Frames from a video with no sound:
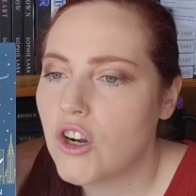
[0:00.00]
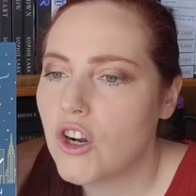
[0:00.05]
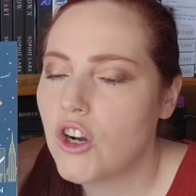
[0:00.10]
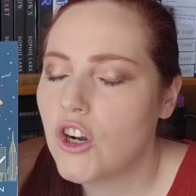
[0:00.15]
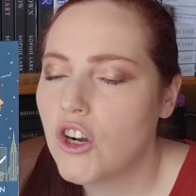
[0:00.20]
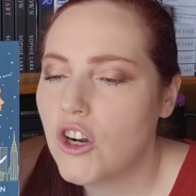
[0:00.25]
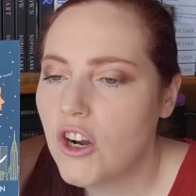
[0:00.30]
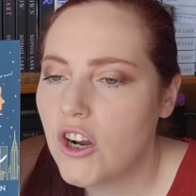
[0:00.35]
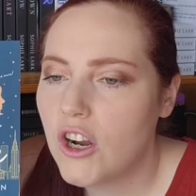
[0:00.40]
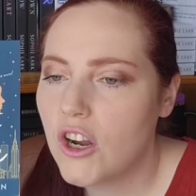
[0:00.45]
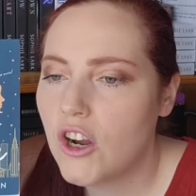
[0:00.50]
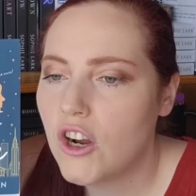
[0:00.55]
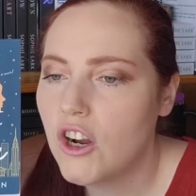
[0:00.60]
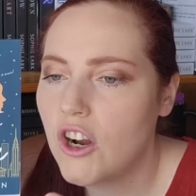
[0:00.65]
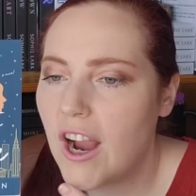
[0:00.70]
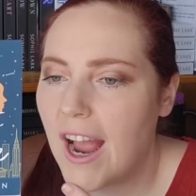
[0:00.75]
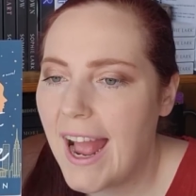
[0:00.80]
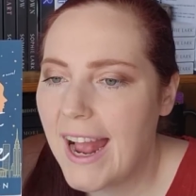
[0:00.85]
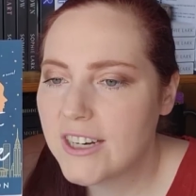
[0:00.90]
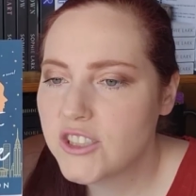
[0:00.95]
her
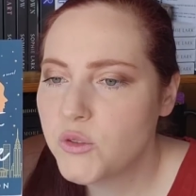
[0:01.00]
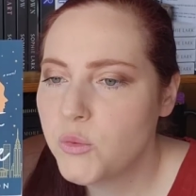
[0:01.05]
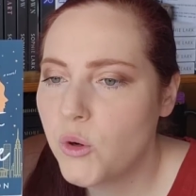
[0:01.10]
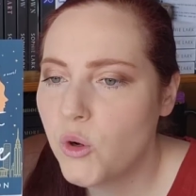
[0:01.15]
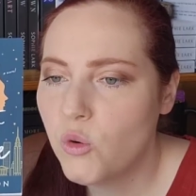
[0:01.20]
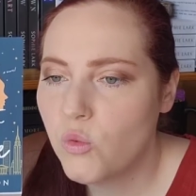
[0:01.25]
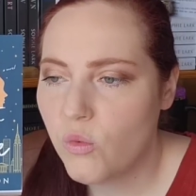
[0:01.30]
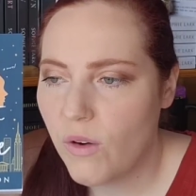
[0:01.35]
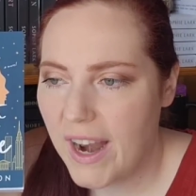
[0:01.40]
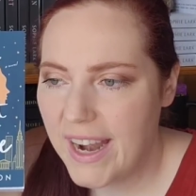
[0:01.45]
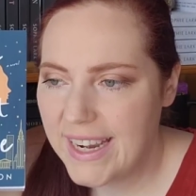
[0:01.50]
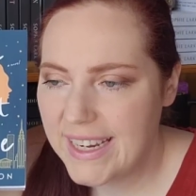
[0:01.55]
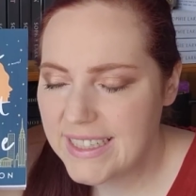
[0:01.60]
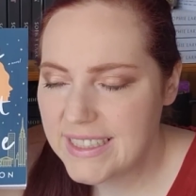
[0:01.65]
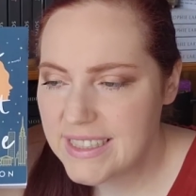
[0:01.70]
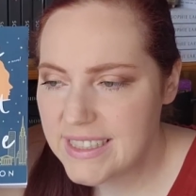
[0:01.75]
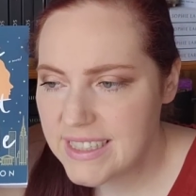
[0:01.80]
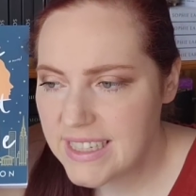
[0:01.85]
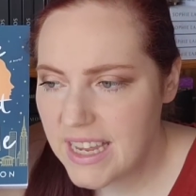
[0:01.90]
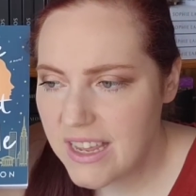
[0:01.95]
her actual
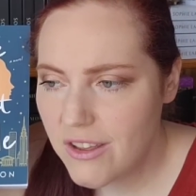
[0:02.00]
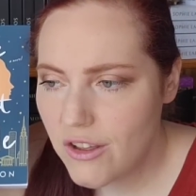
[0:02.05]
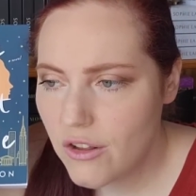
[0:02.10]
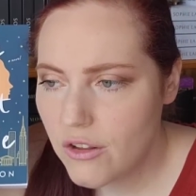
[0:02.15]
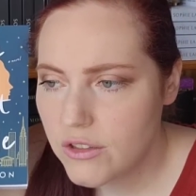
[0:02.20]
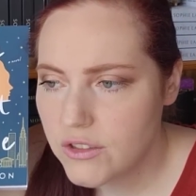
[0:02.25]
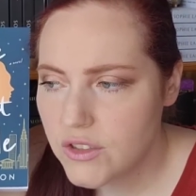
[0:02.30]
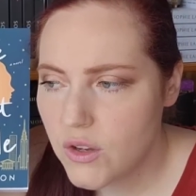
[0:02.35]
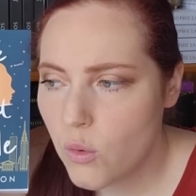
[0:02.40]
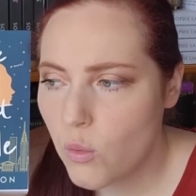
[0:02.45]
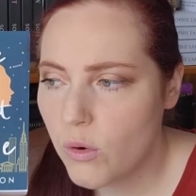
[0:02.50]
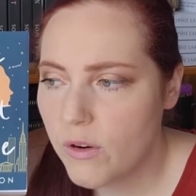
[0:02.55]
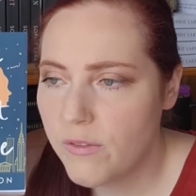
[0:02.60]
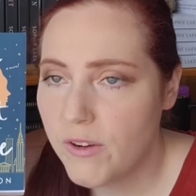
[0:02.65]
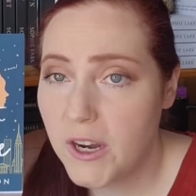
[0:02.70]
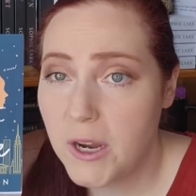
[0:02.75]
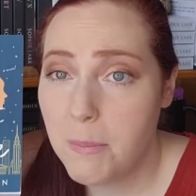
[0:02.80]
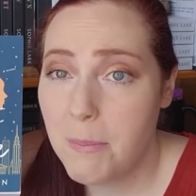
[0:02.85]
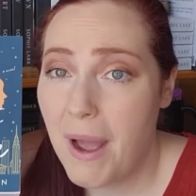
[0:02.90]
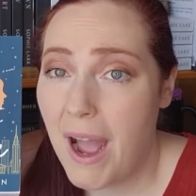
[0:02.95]
writing skills were
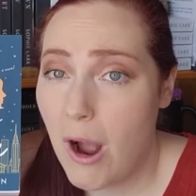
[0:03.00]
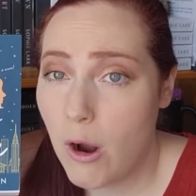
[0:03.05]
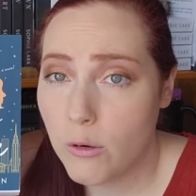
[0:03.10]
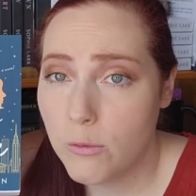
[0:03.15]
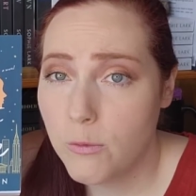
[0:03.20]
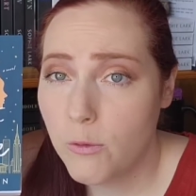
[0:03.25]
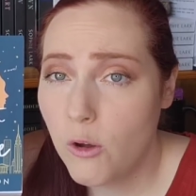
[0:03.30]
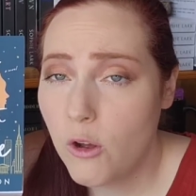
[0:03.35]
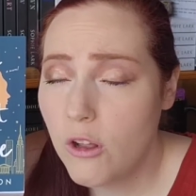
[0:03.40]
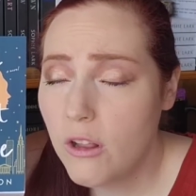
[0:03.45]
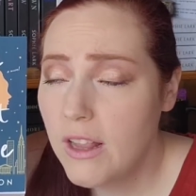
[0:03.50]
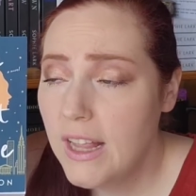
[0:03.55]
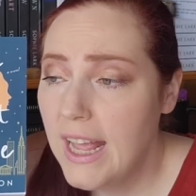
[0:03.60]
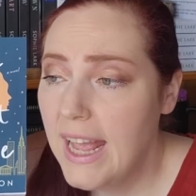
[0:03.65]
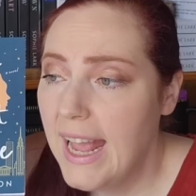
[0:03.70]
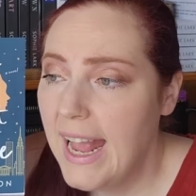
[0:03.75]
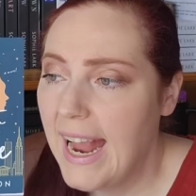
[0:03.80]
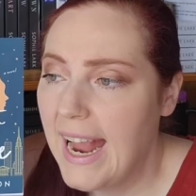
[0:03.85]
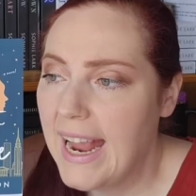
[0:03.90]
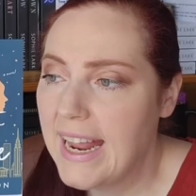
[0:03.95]
very powerful
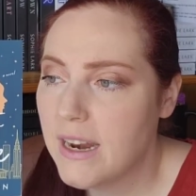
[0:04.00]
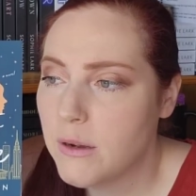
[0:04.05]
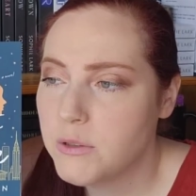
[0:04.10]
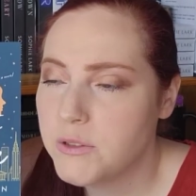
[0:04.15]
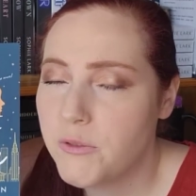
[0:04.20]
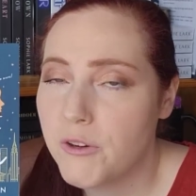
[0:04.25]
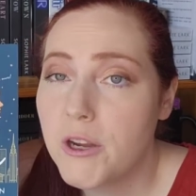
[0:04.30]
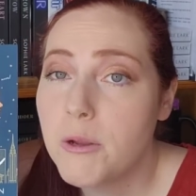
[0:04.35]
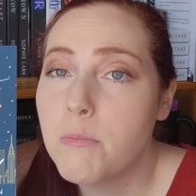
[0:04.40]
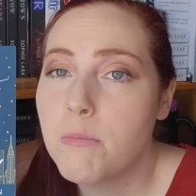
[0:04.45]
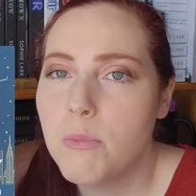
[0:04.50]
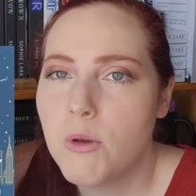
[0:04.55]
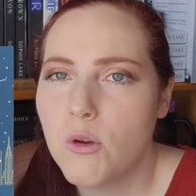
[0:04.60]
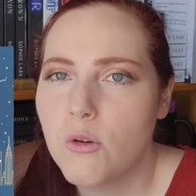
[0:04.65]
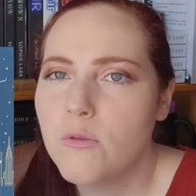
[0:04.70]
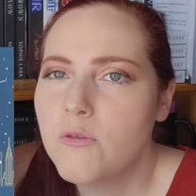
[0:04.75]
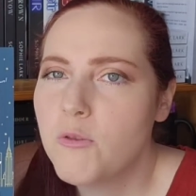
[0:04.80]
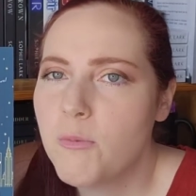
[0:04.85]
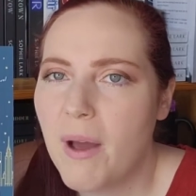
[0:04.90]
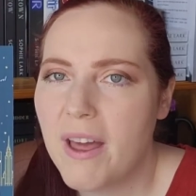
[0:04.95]
and I was very
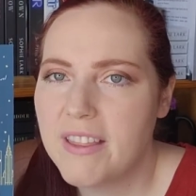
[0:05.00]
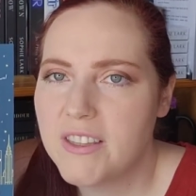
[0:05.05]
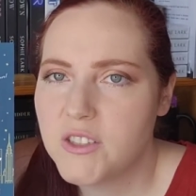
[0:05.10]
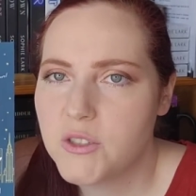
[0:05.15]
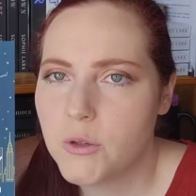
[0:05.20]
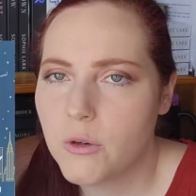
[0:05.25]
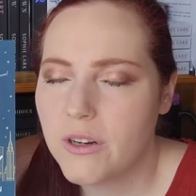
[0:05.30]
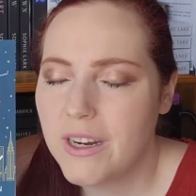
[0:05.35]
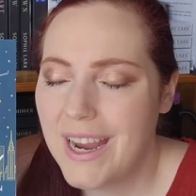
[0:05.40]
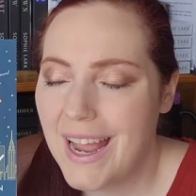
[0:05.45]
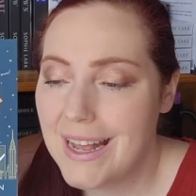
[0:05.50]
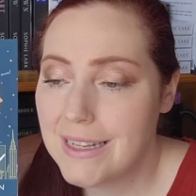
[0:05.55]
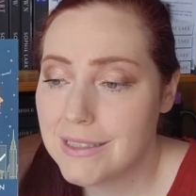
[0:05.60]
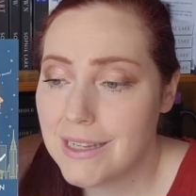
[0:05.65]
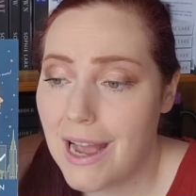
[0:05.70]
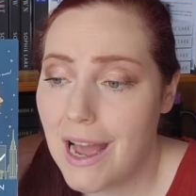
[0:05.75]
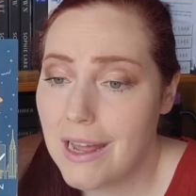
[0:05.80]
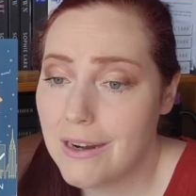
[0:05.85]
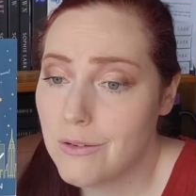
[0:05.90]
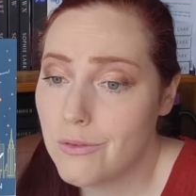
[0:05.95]
moved by the story
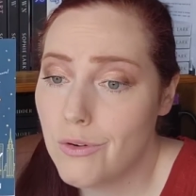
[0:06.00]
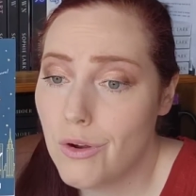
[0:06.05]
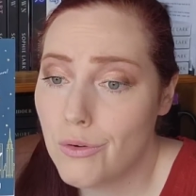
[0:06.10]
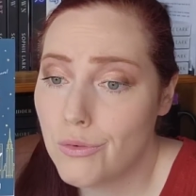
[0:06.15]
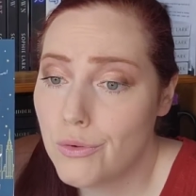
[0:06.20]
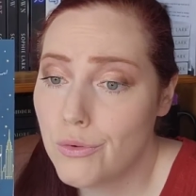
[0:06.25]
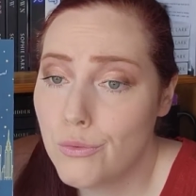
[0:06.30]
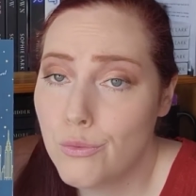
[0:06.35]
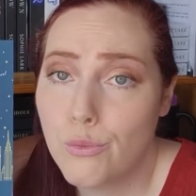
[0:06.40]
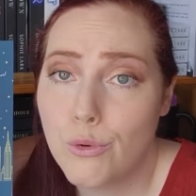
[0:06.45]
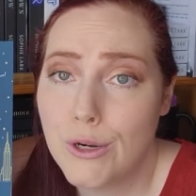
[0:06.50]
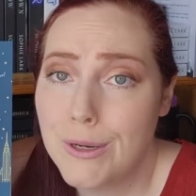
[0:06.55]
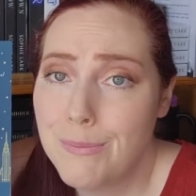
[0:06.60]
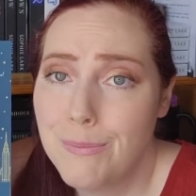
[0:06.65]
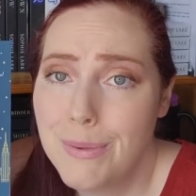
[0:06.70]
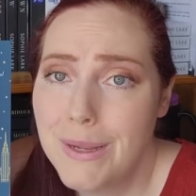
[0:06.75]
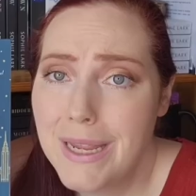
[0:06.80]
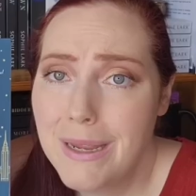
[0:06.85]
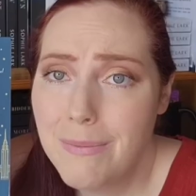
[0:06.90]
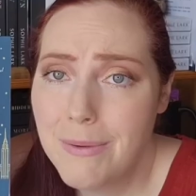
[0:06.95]
as I don't know who
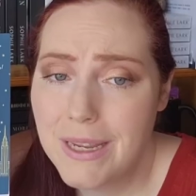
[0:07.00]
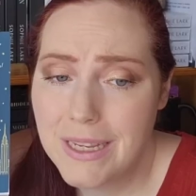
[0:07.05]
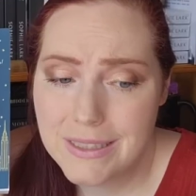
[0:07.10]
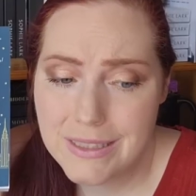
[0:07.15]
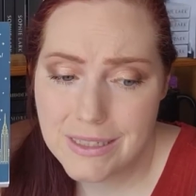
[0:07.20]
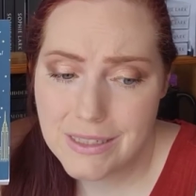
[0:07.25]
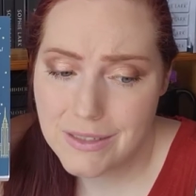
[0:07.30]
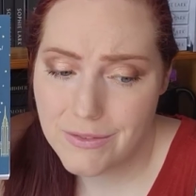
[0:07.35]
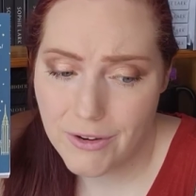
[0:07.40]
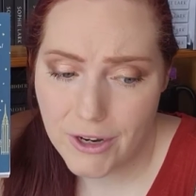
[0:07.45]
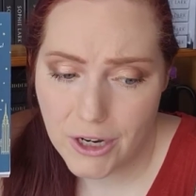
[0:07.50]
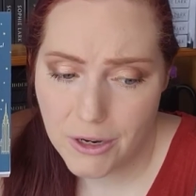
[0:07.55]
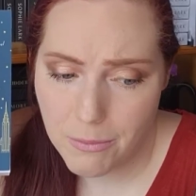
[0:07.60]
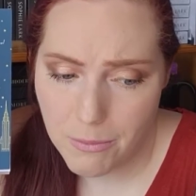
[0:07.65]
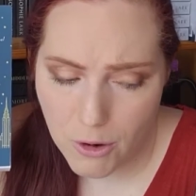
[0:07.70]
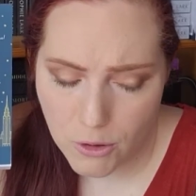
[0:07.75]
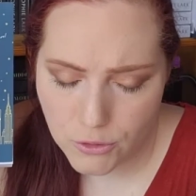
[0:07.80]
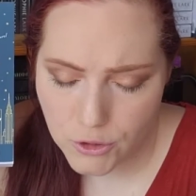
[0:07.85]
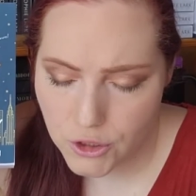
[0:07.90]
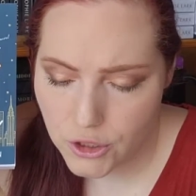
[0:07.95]
wouldn't be because it's very
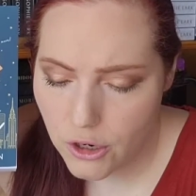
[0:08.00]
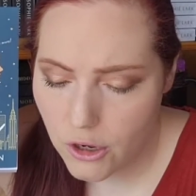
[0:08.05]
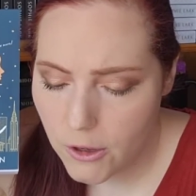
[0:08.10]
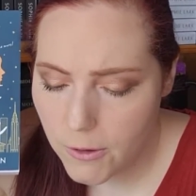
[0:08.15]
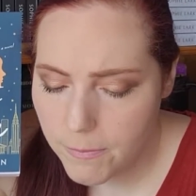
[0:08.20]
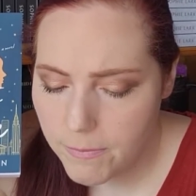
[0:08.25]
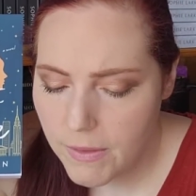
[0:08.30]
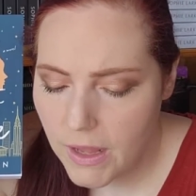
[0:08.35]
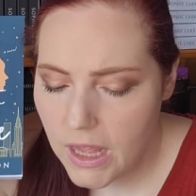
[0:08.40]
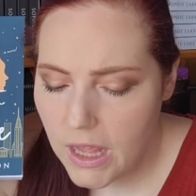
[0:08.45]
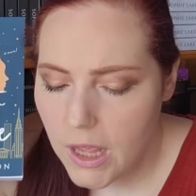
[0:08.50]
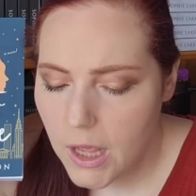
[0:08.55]
emotional